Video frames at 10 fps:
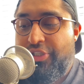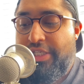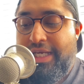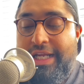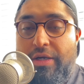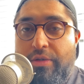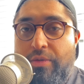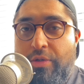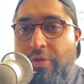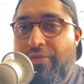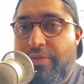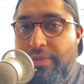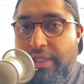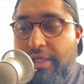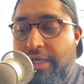take it out
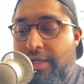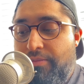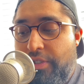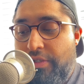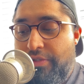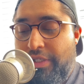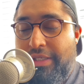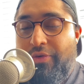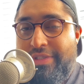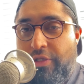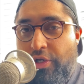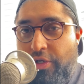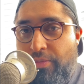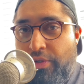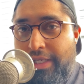comfortably, because you can also lock
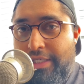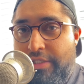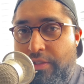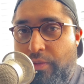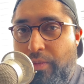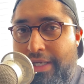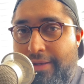your opponent into